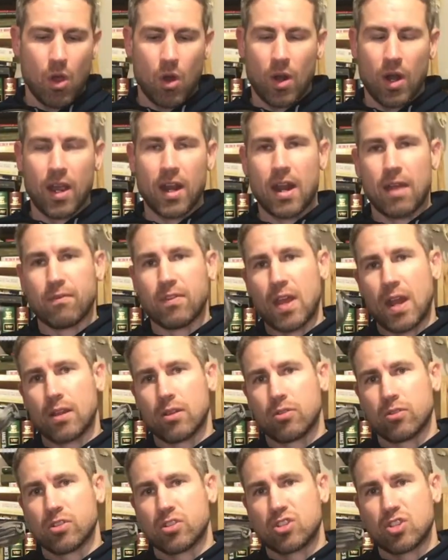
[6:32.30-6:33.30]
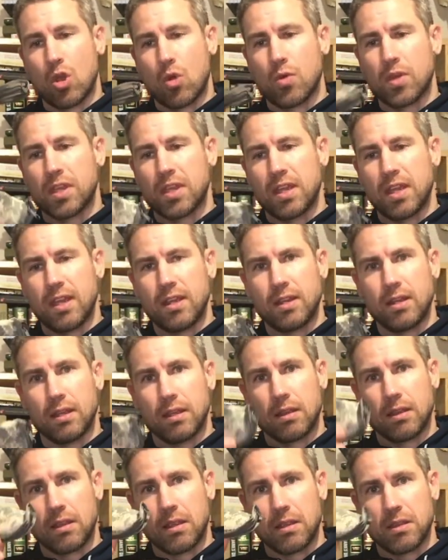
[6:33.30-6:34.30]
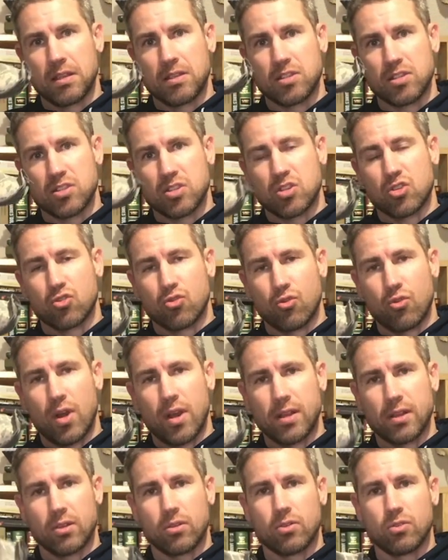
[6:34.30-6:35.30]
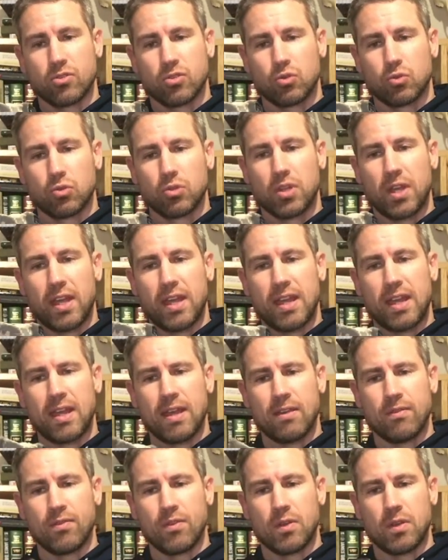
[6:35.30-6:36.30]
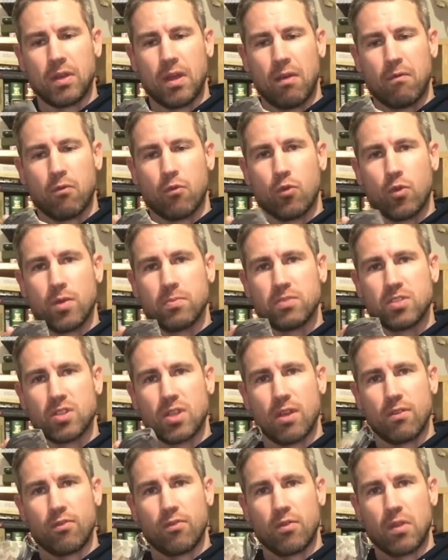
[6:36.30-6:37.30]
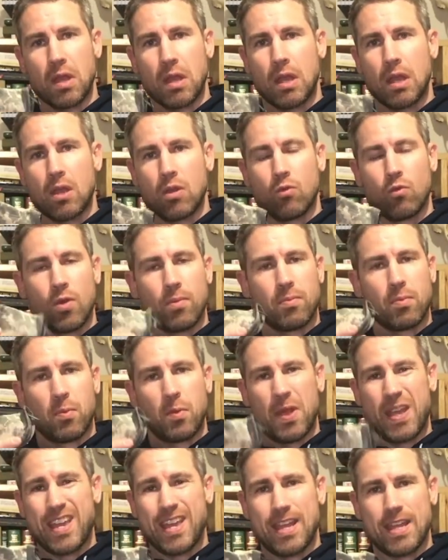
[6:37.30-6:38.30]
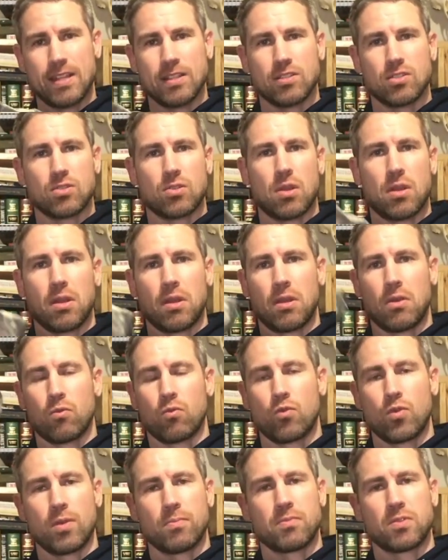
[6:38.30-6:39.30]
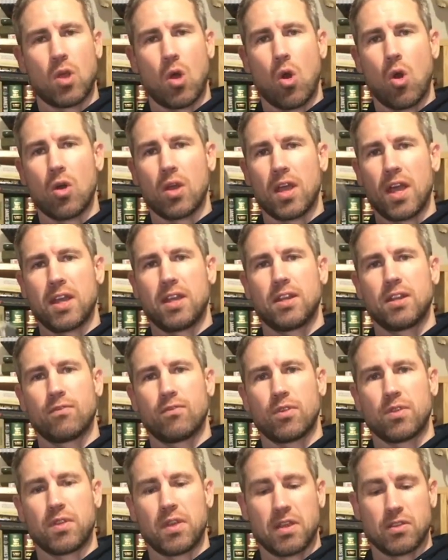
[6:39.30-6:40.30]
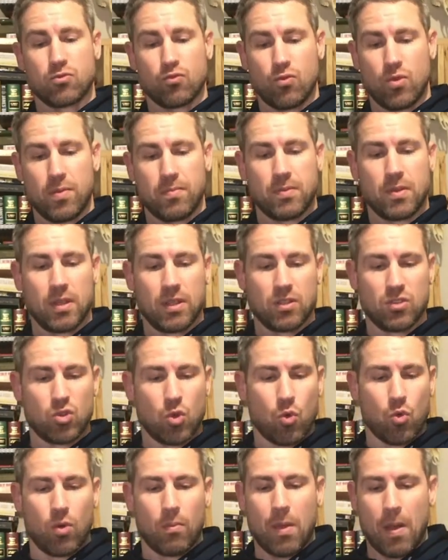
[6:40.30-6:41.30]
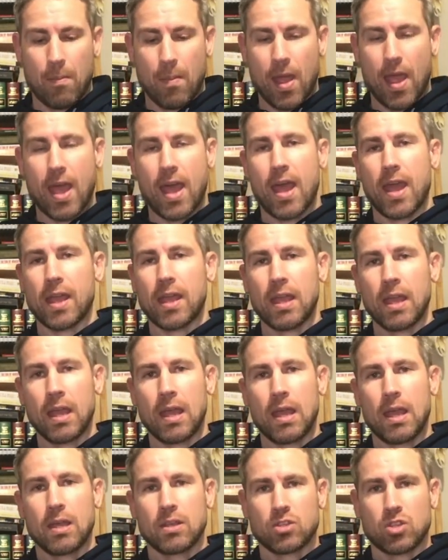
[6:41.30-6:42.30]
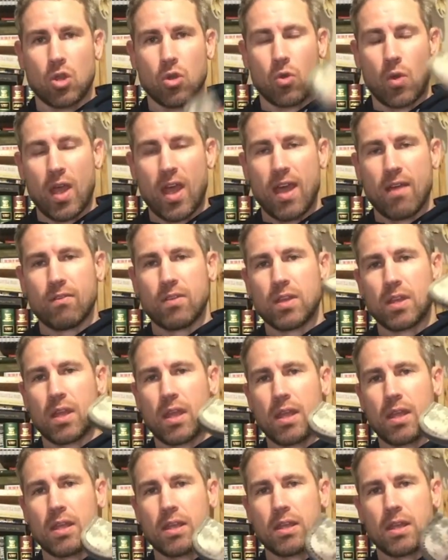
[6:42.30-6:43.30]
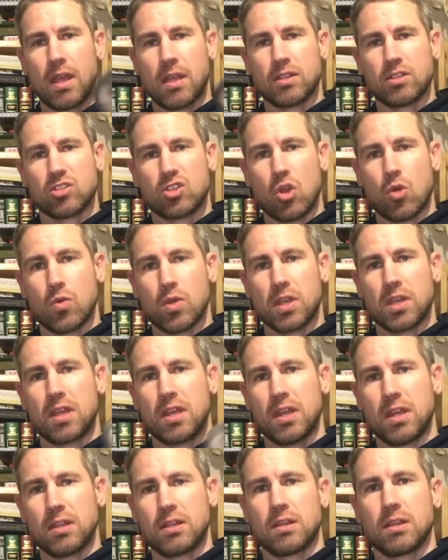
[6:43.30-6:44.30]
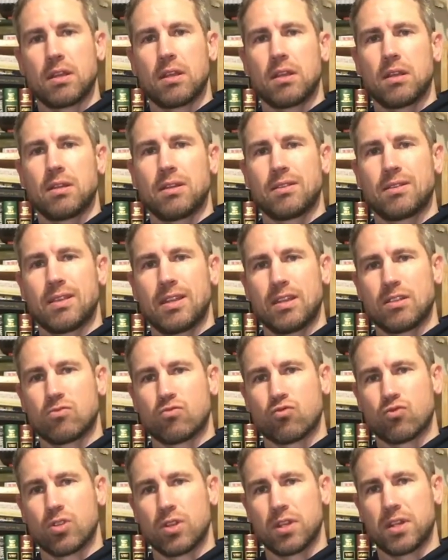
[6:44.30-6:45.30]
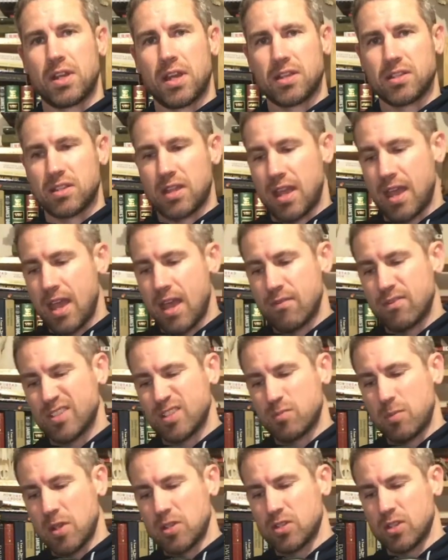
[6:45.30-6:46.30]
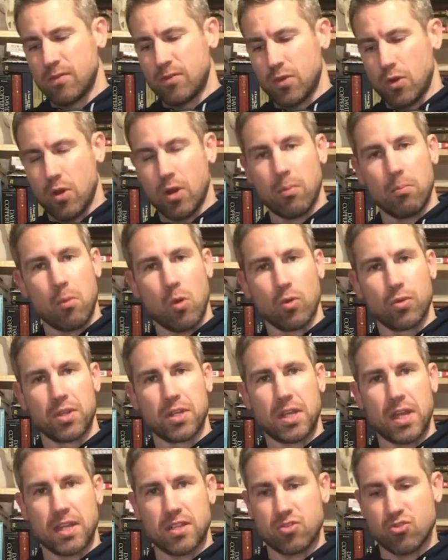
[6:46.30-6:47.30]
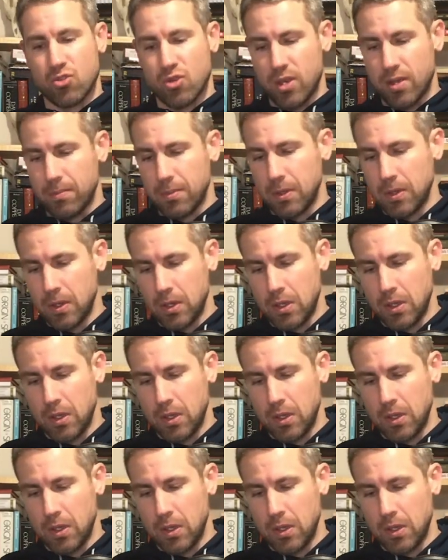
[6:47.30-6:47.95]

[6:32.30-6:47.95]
All right, I've got a little sewing kit. This is a great little tool to have. I've ripped stuff, ripped pants, ripped all kind of different things, ripped and tore my bag. So having a sewing kit is really nice to have, especially if you're on a multi-day trip.